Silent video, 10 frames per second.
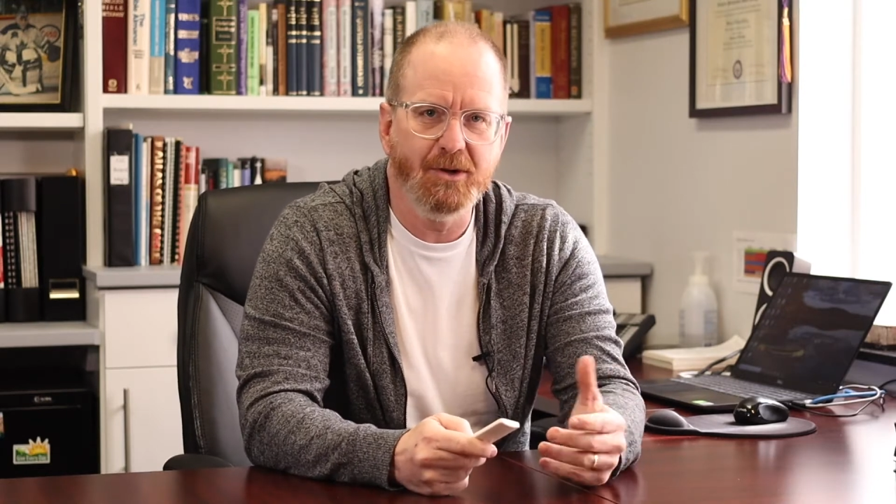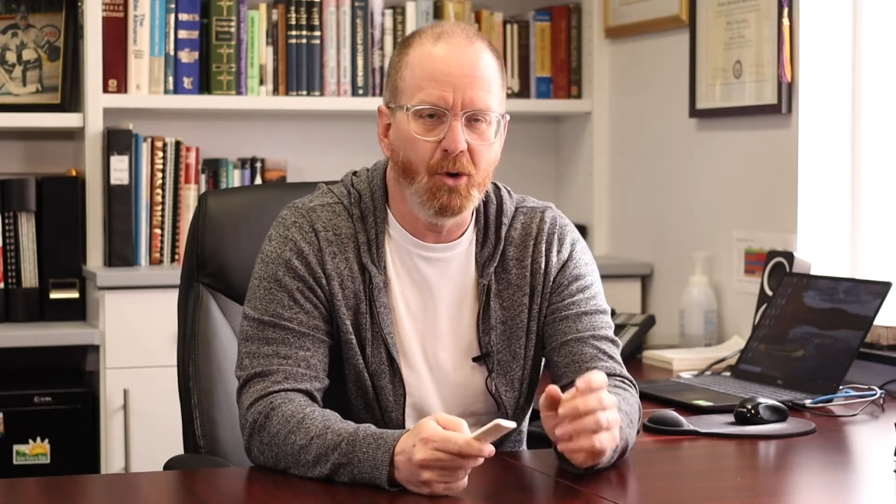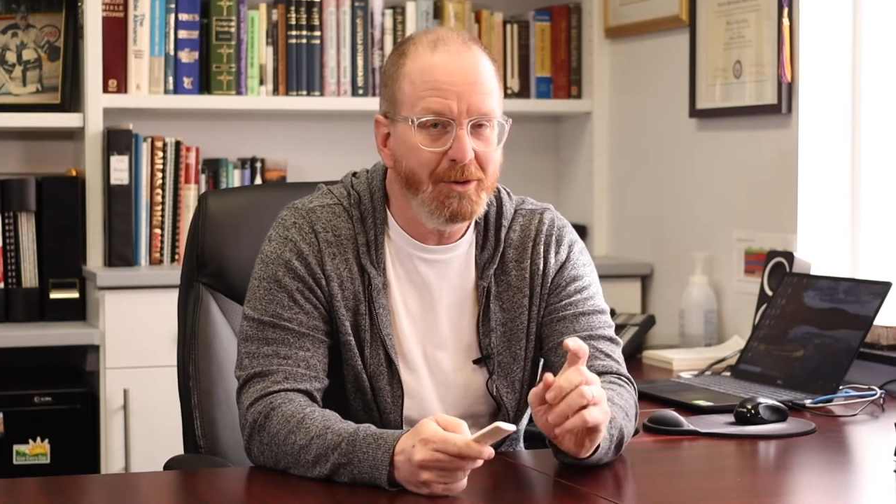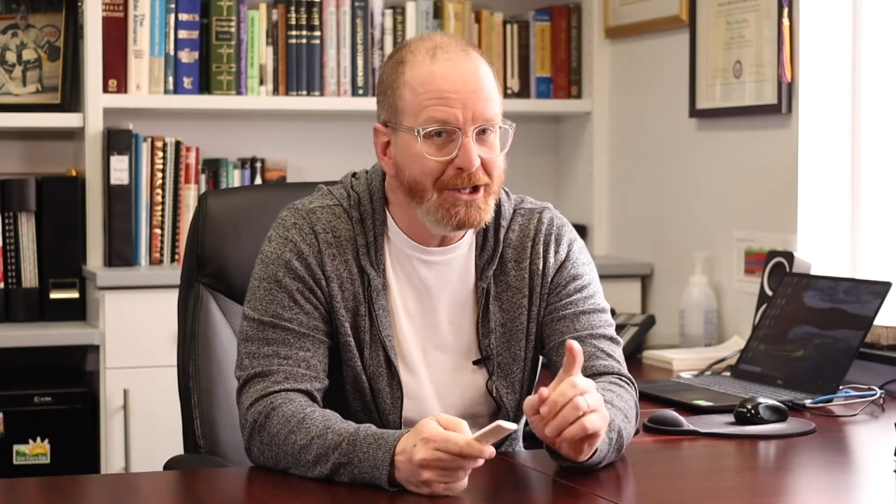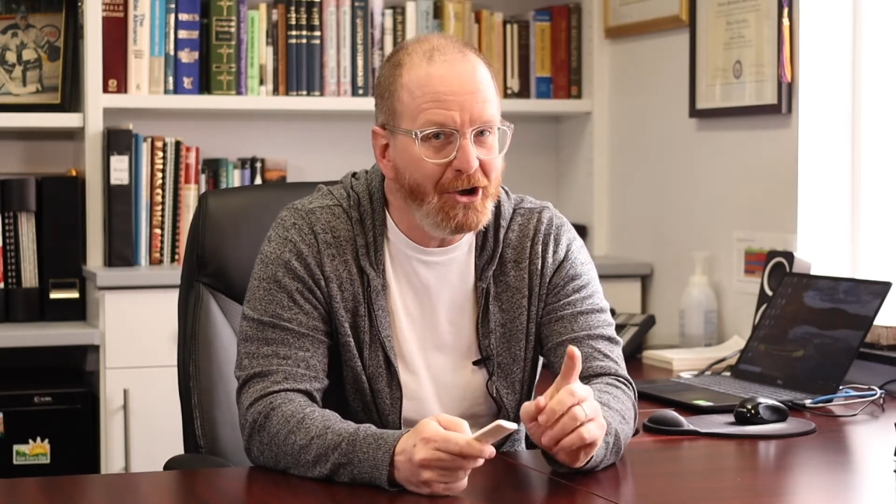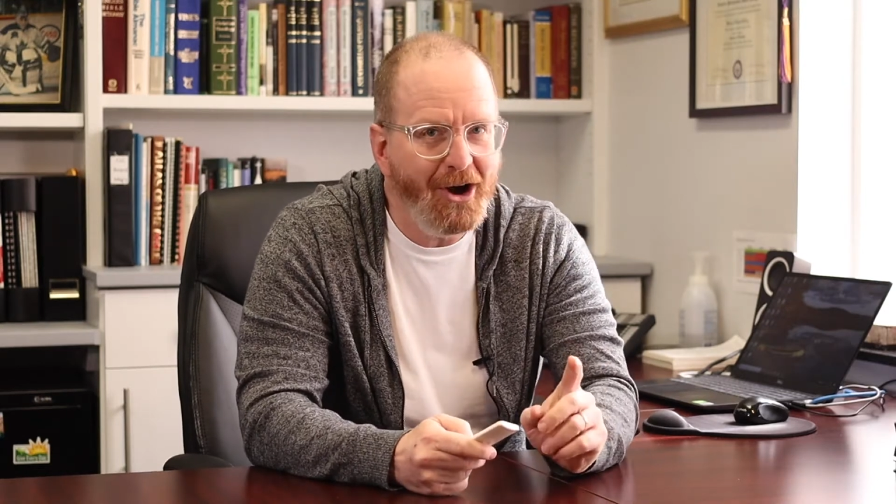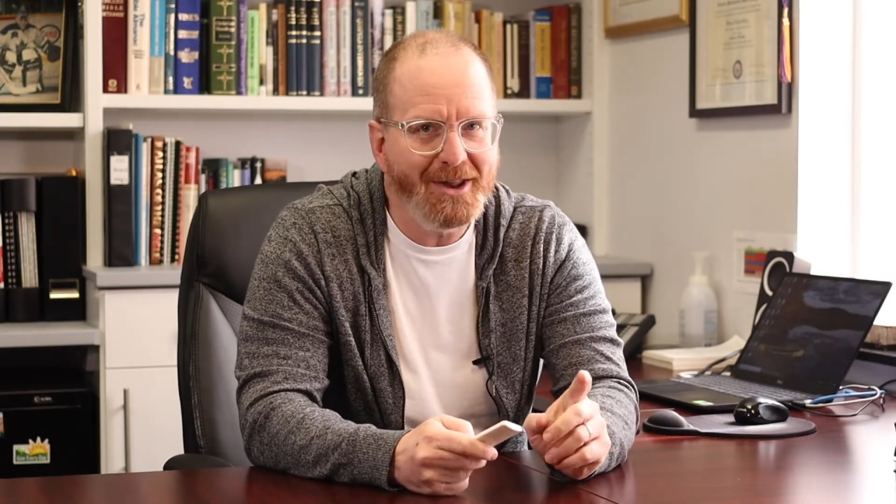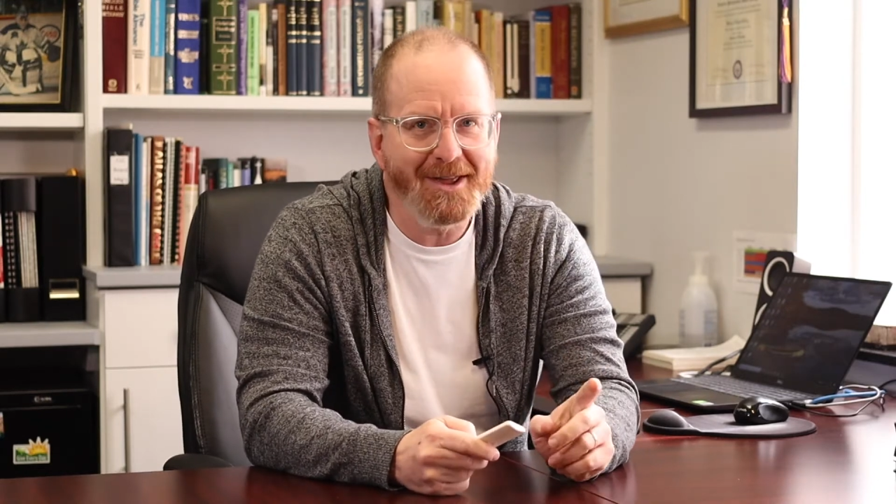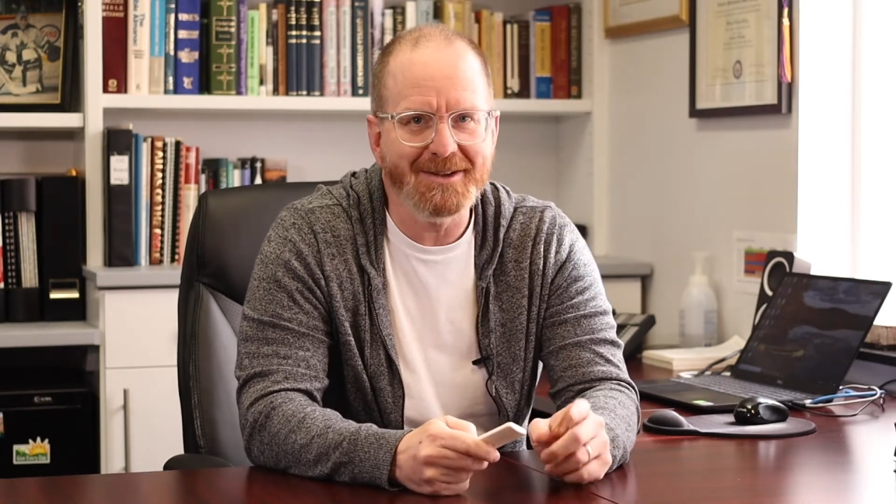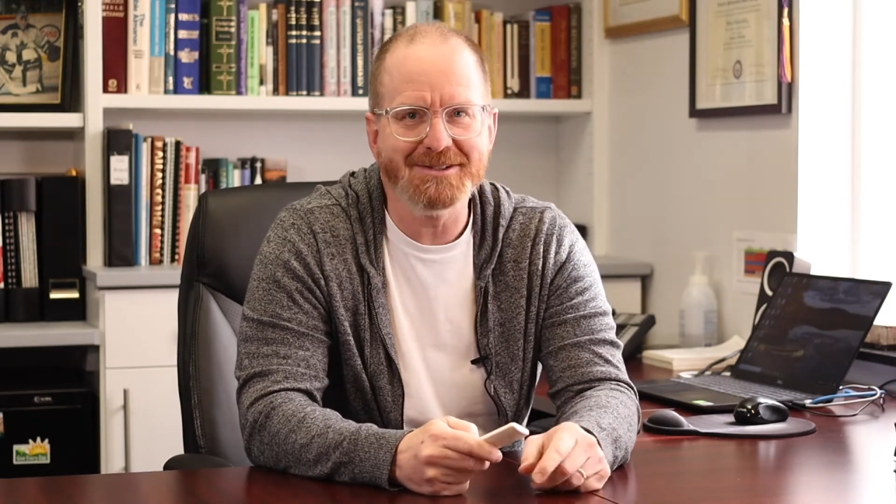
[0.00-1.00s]
Only
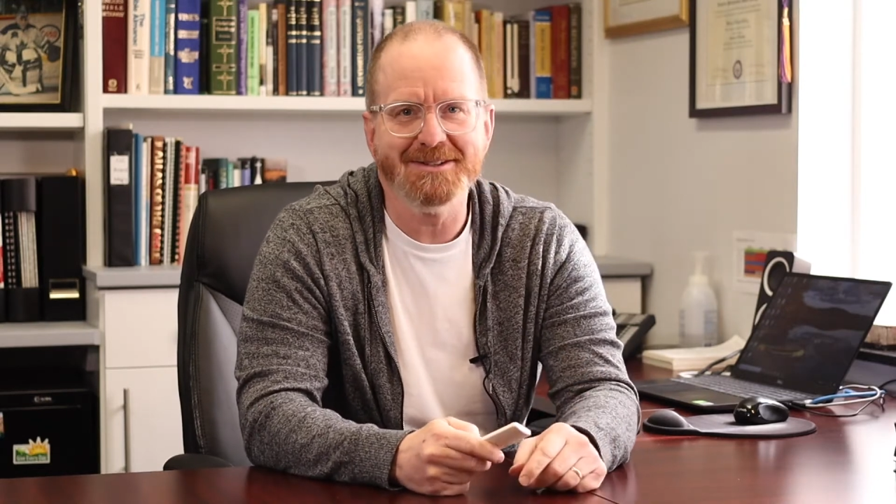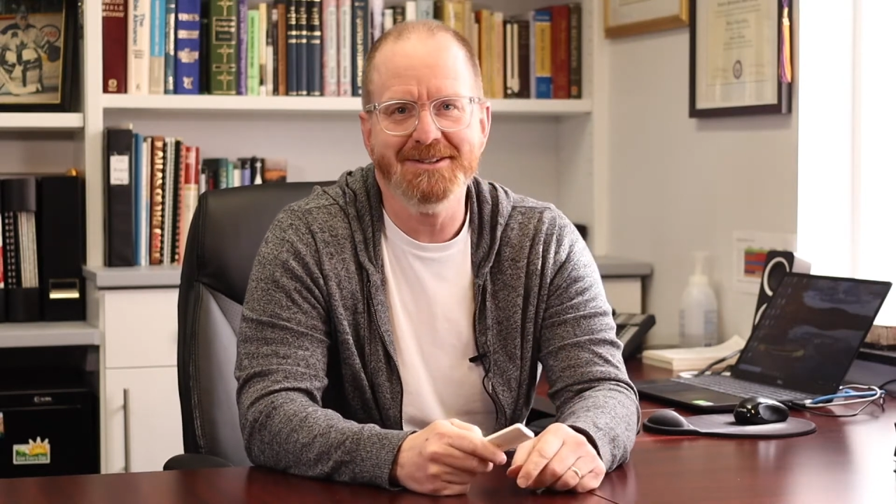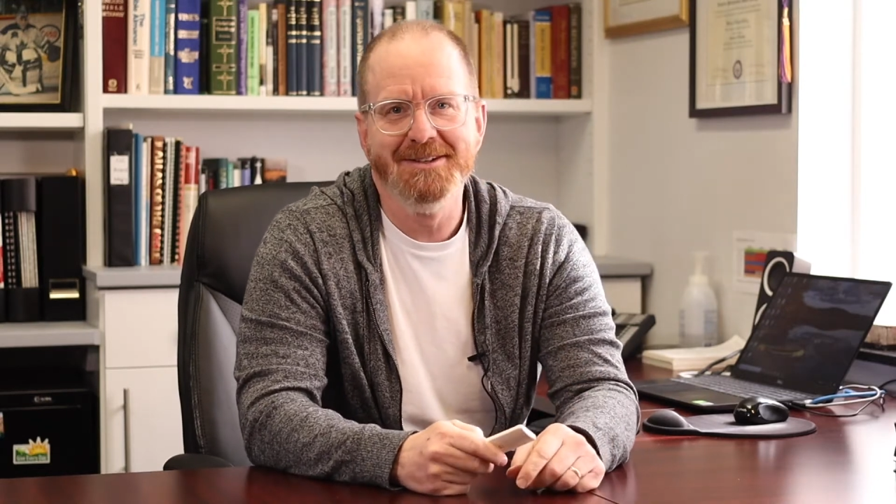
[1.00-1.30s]
God is.